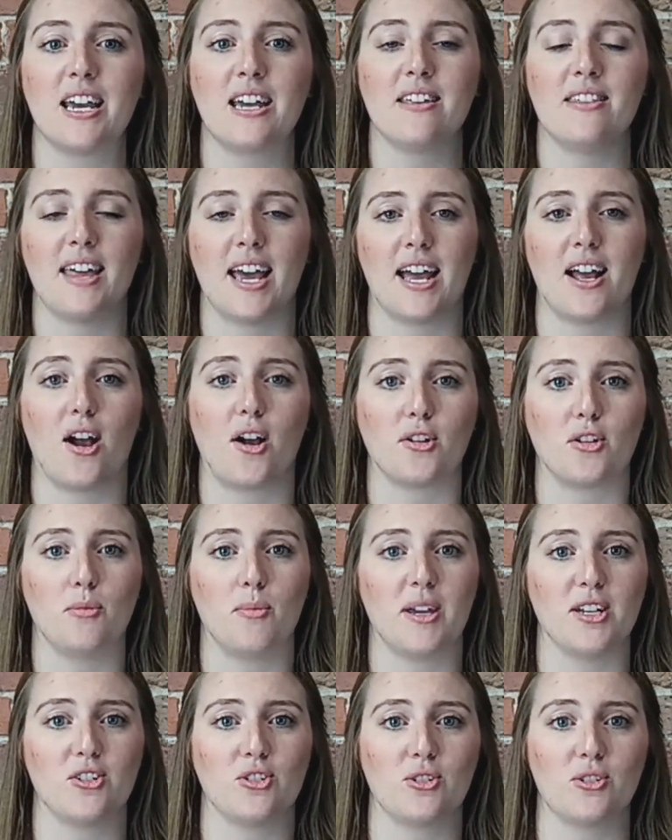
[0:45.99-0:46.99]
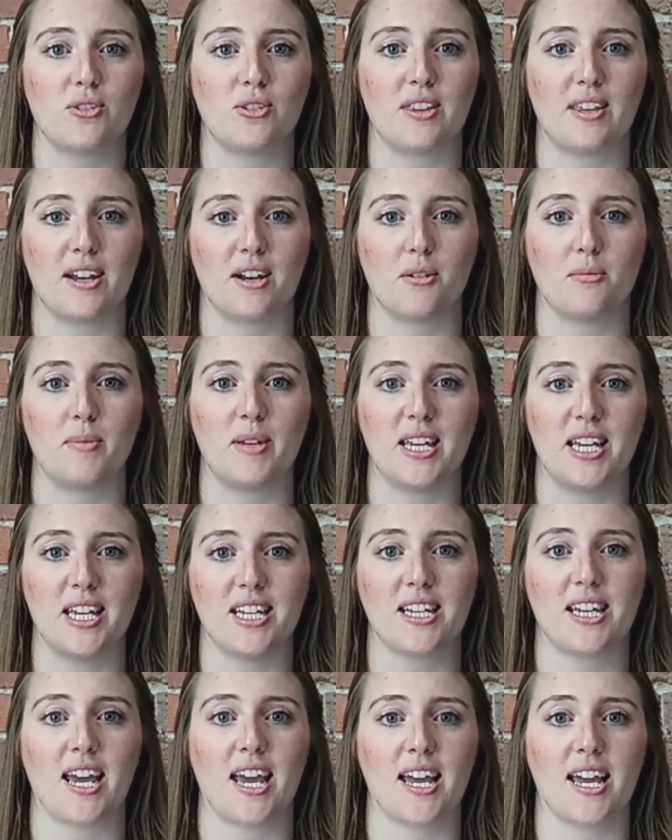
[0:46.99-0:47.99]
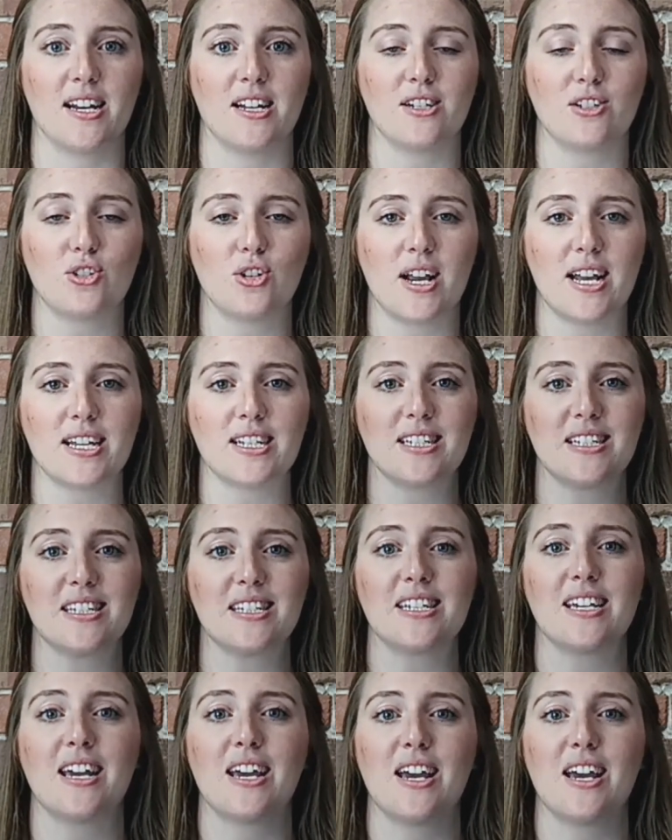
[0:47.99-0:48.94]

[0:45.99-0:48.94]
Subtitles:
that occupational therapy can address